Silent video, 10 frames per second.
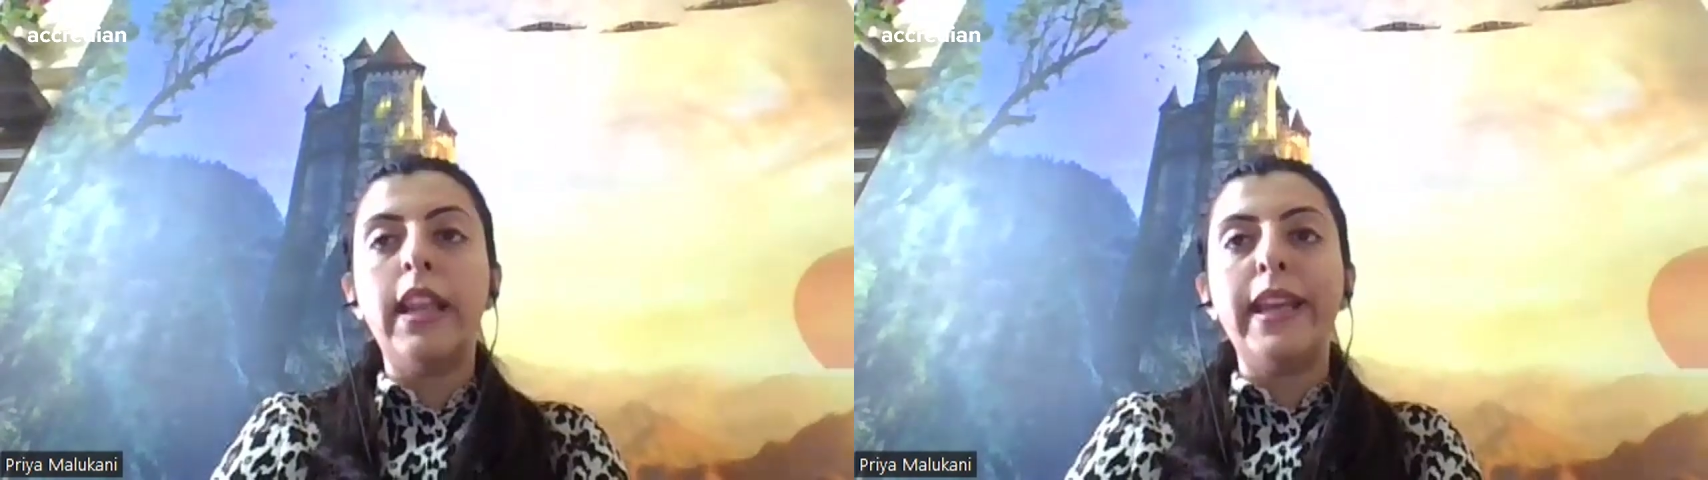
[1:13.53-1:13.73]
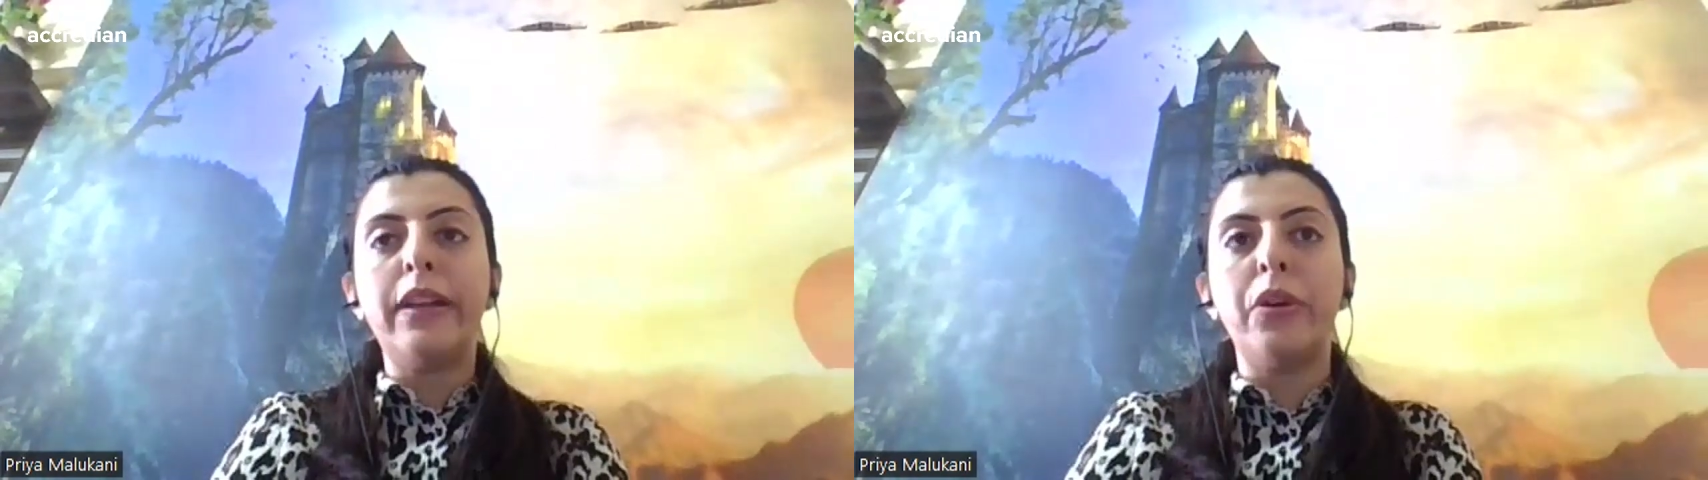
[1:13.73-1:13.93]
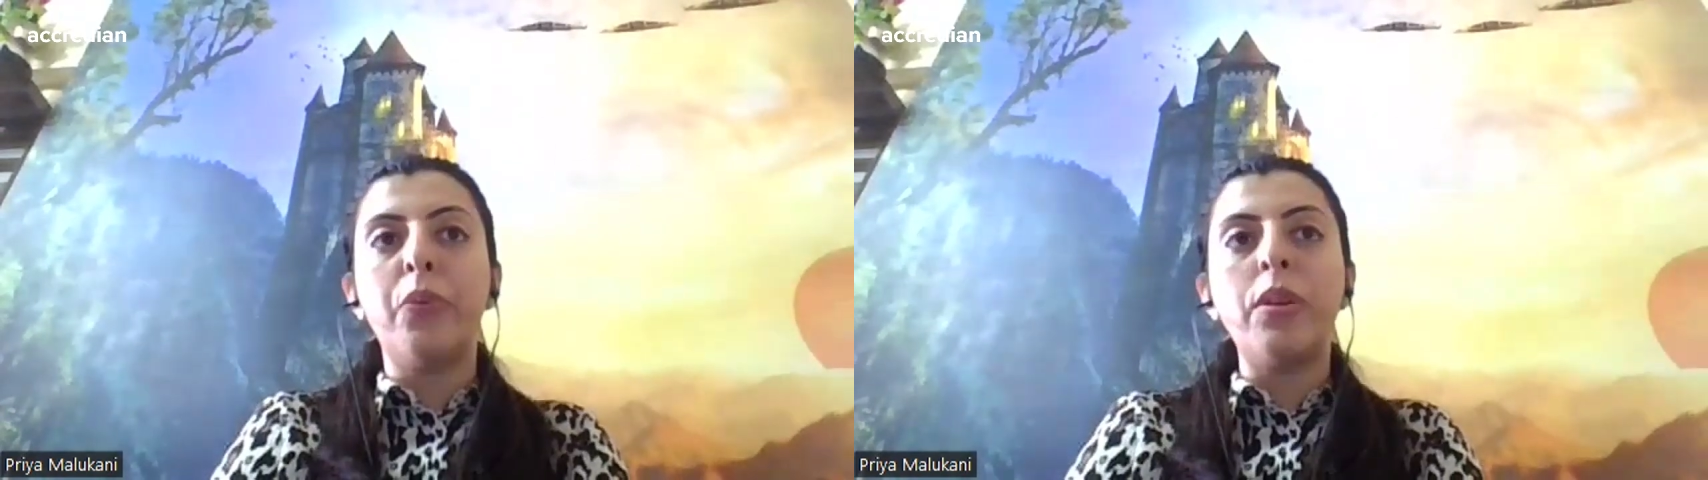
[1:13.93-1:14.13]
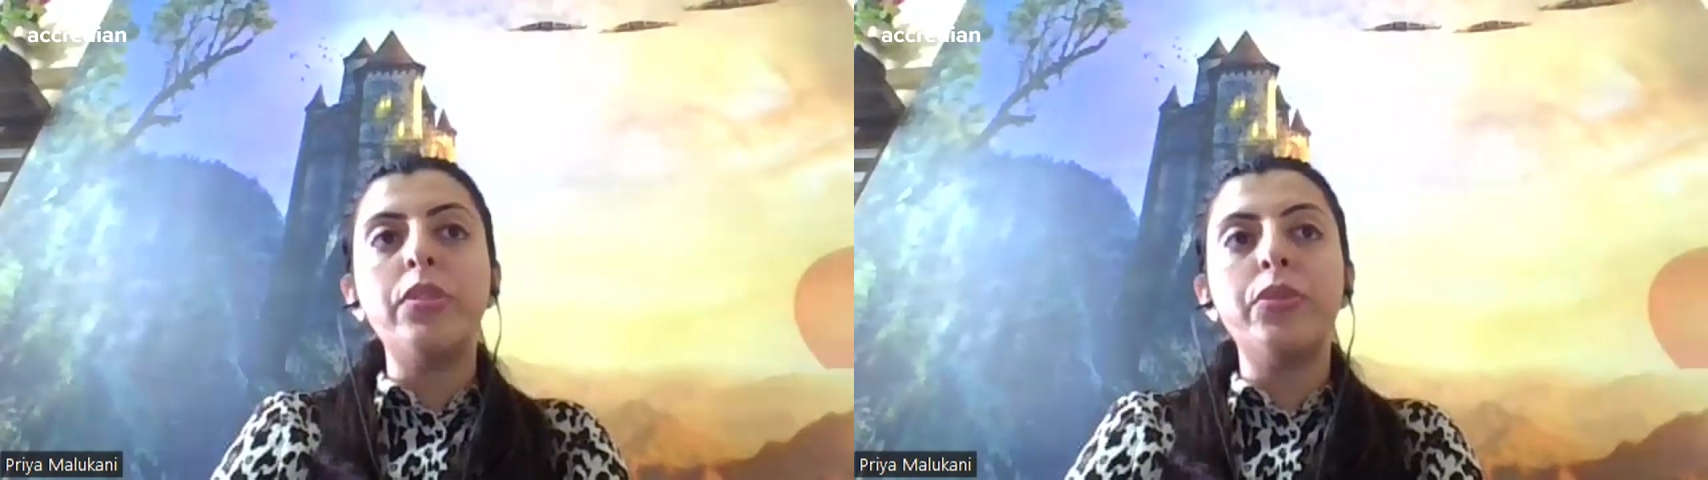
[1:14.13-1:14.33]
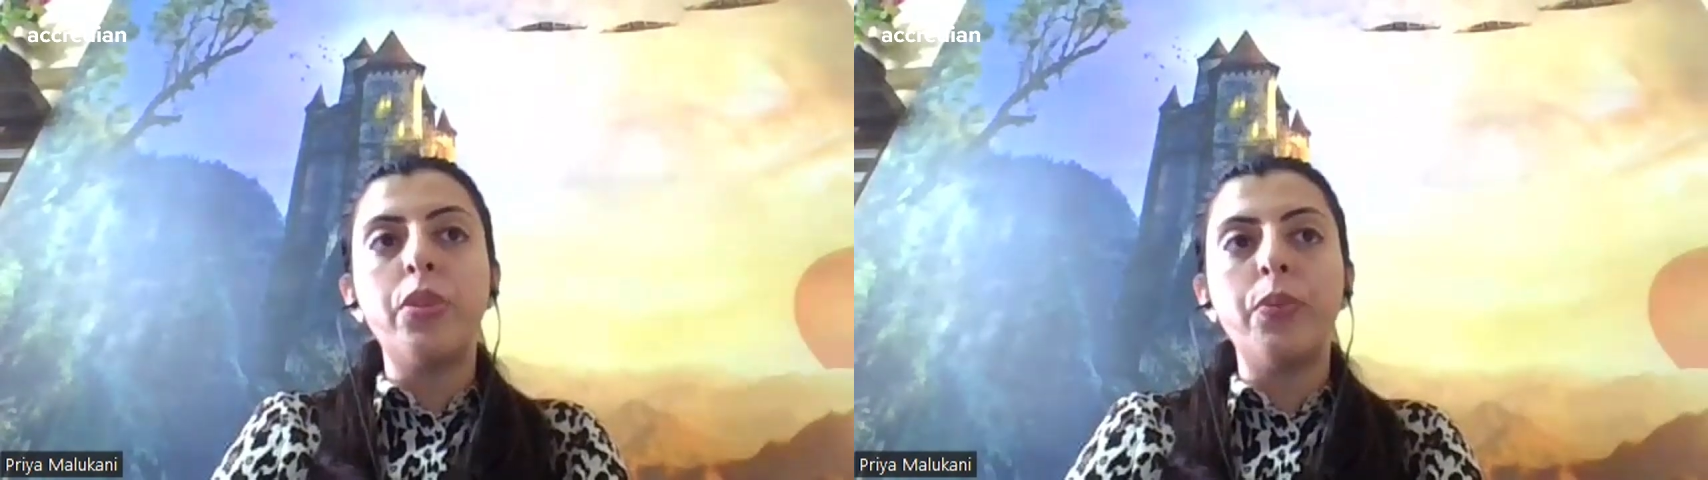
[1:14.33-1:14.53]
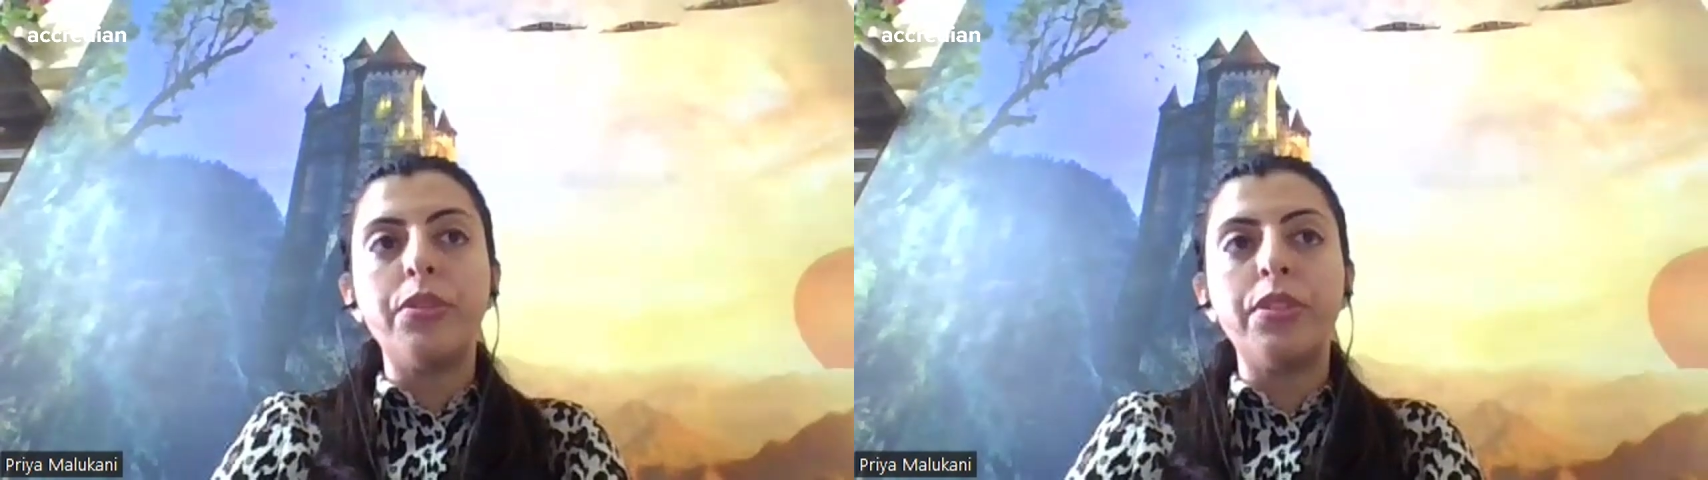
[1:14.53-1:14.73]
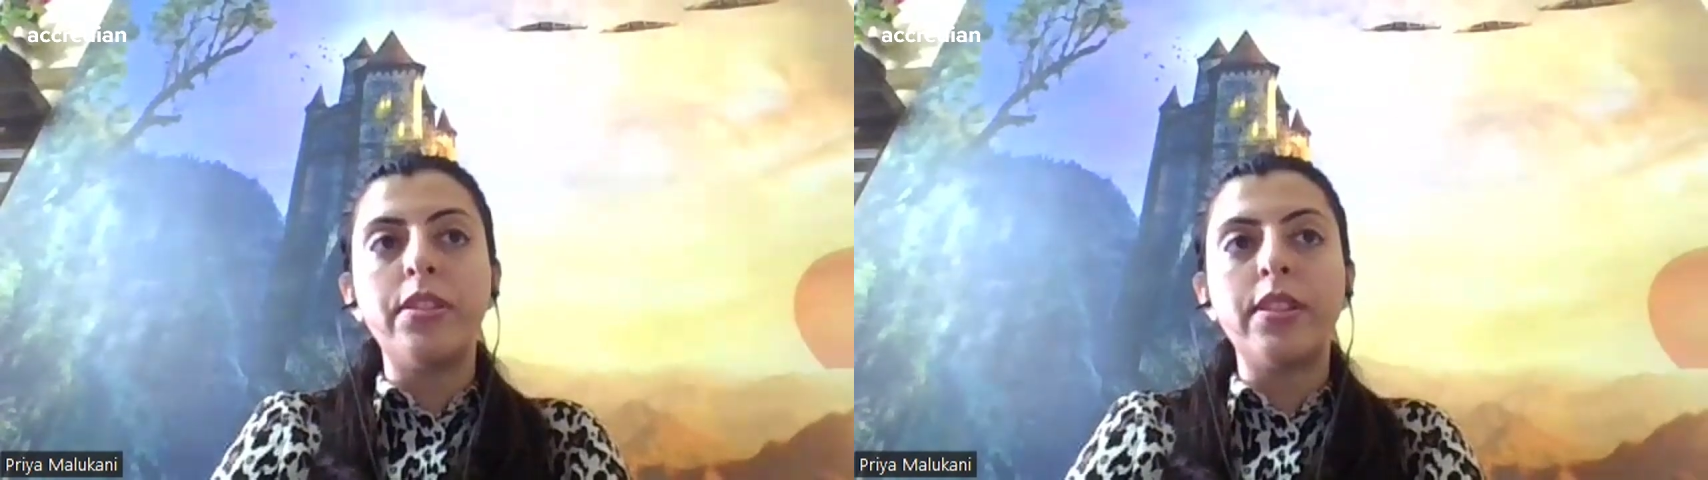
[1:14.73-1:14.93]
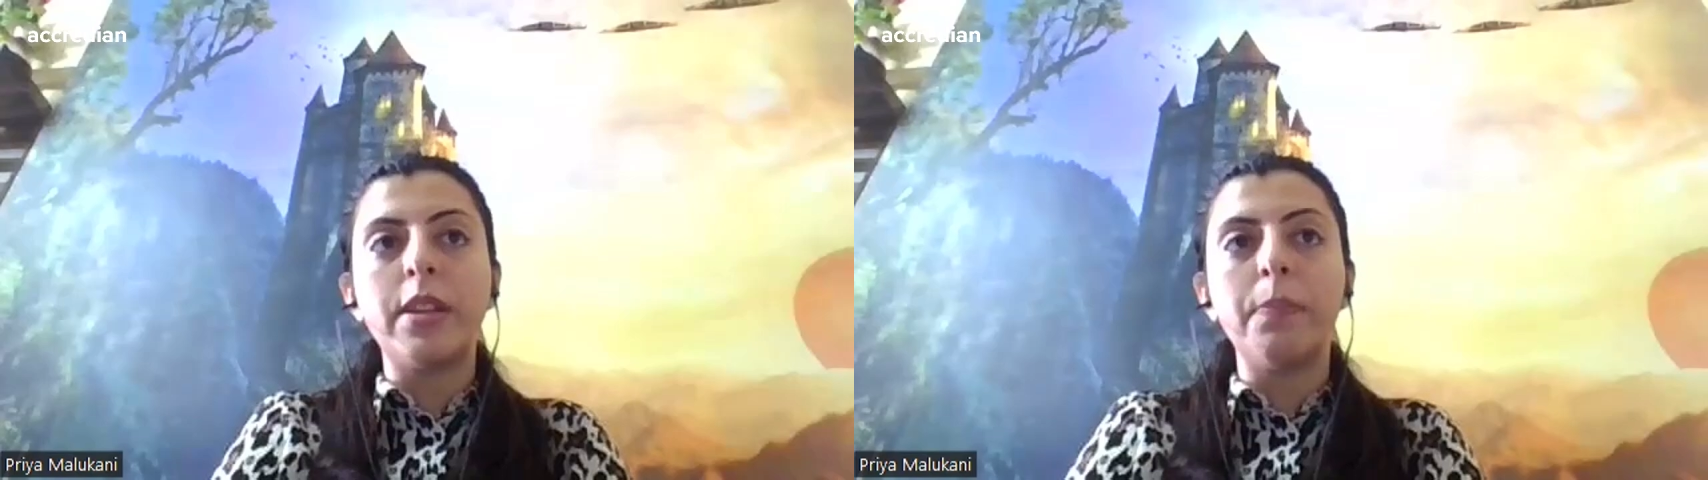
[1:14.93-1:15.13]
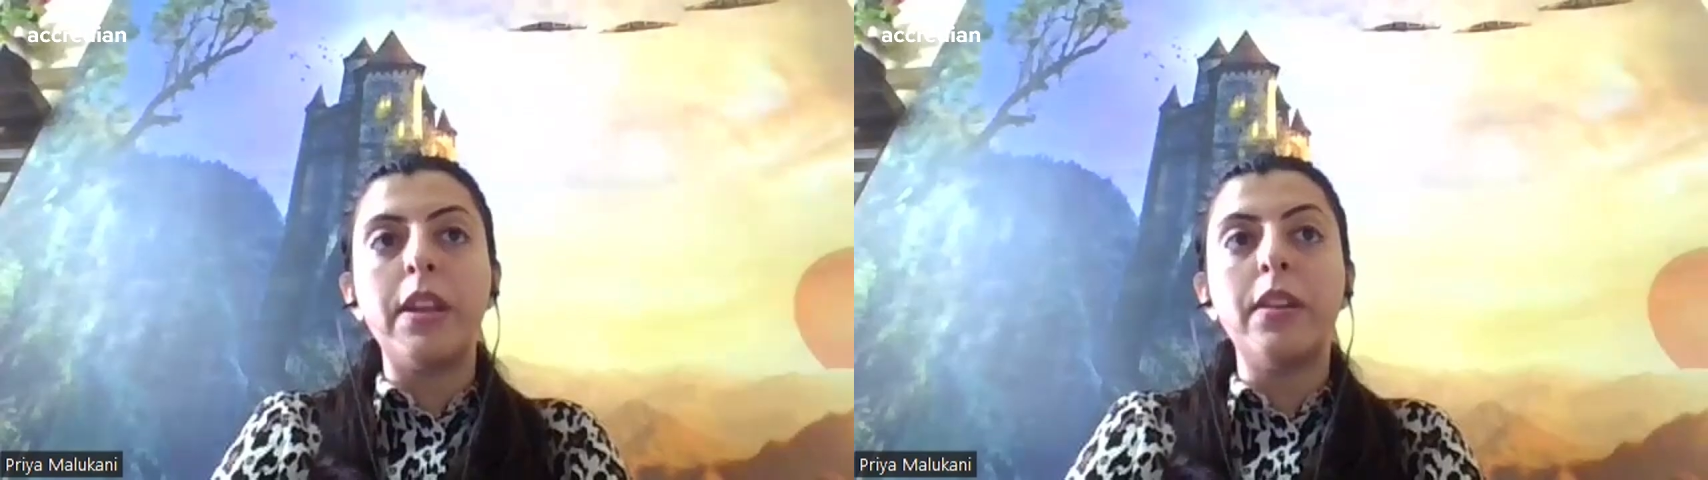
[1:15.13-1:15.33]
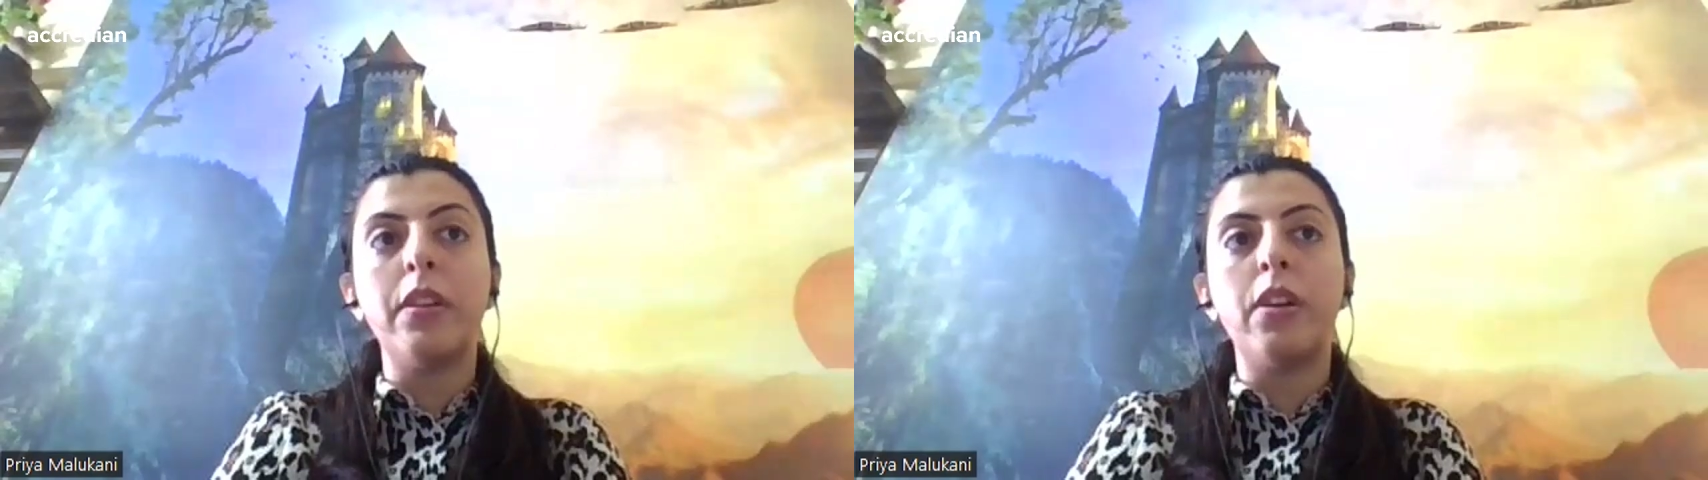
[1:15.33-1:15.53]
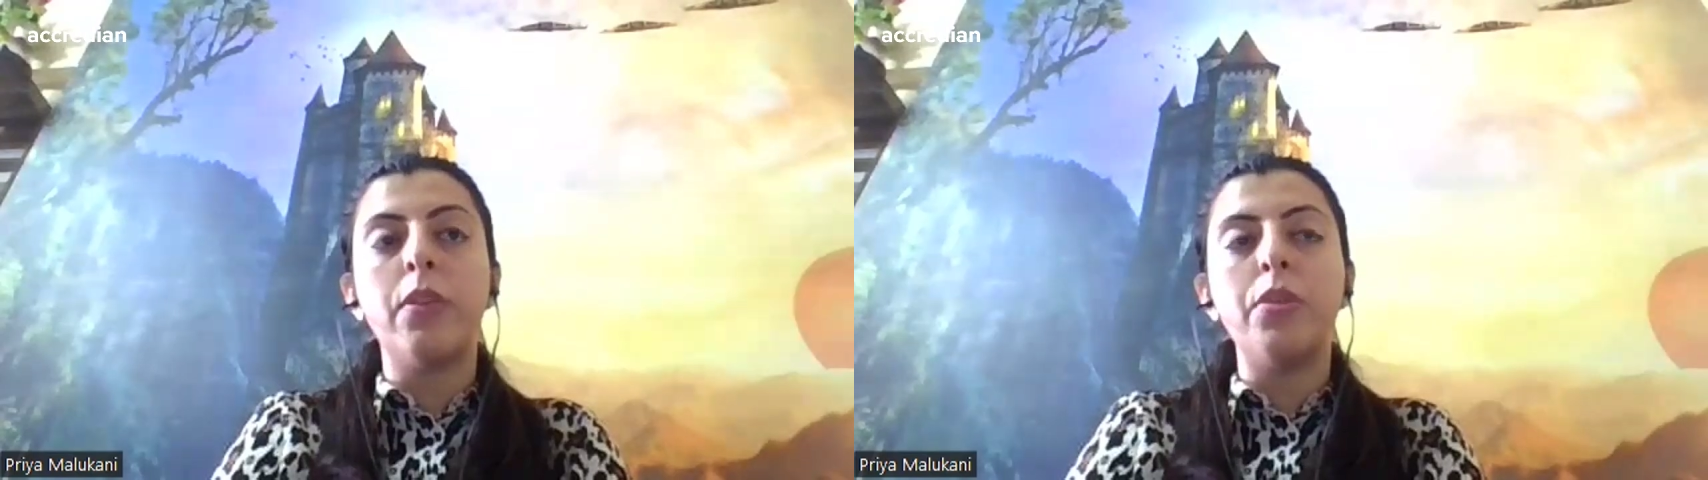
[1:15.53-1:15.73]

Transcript: like what is your vision statement,